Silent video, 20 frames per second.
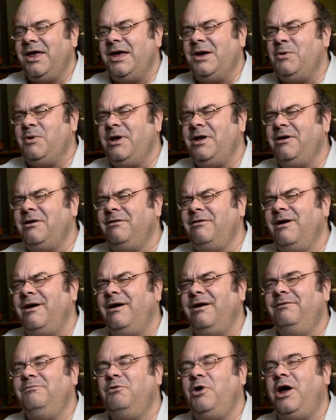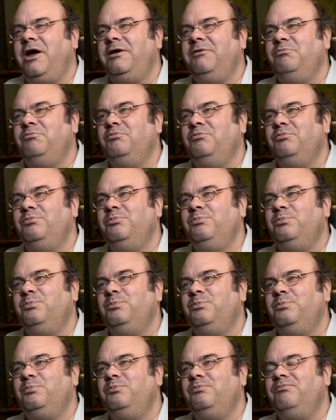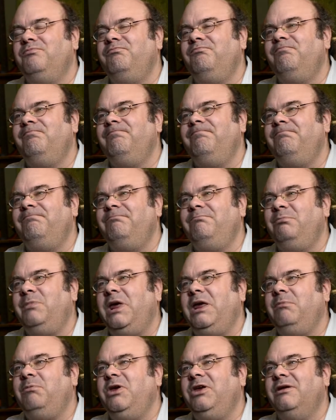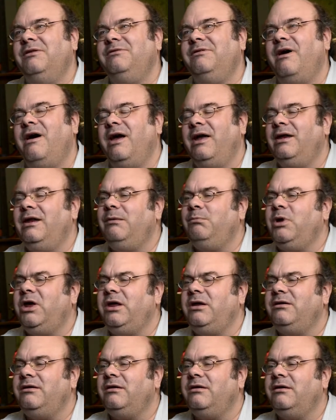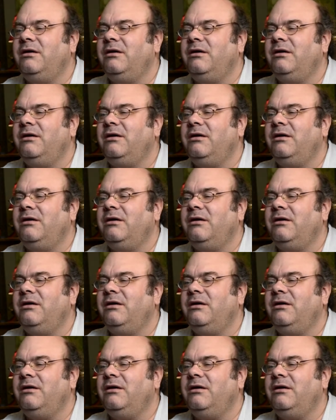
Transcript: well, I, I maybe a tiny bit.